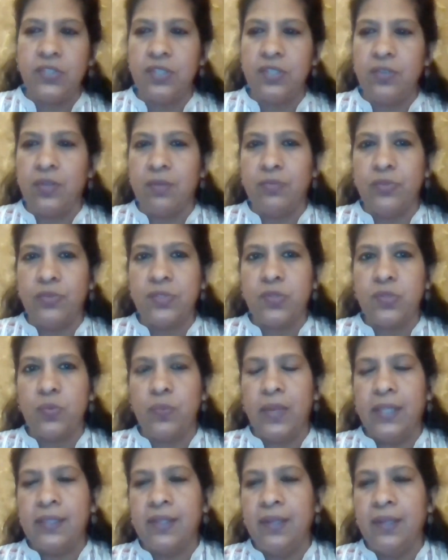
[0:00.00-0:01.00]
you're most
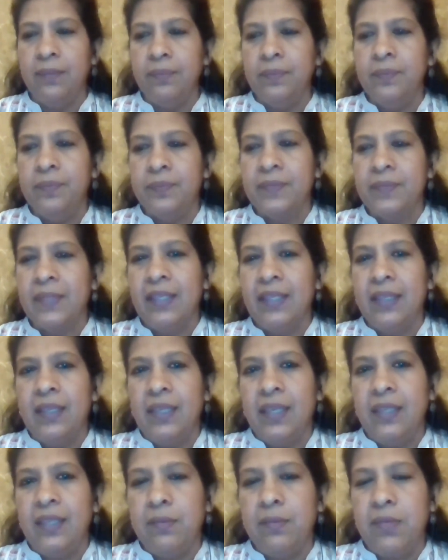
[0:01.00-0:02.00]
welcome.
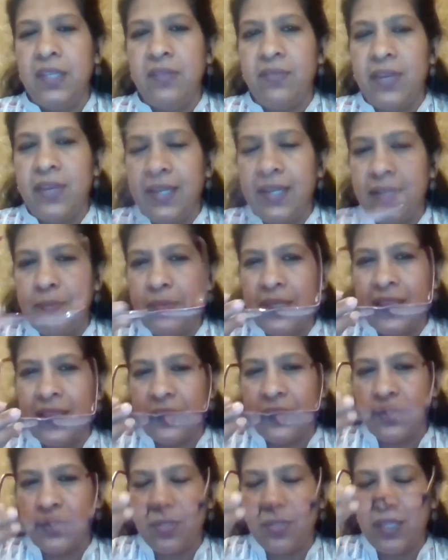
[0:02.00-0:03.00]
In the meanwhile, let me
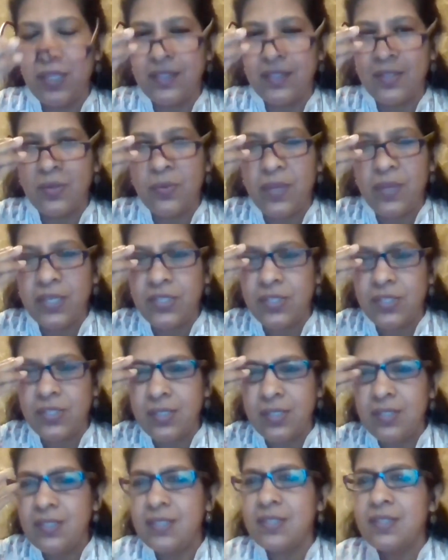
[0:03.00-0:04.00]
get to the other
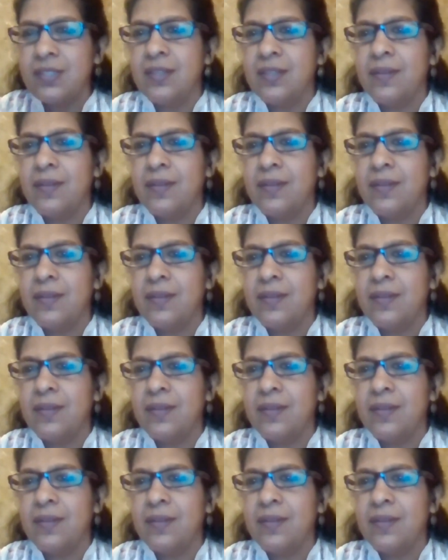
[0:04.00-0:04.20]
questions.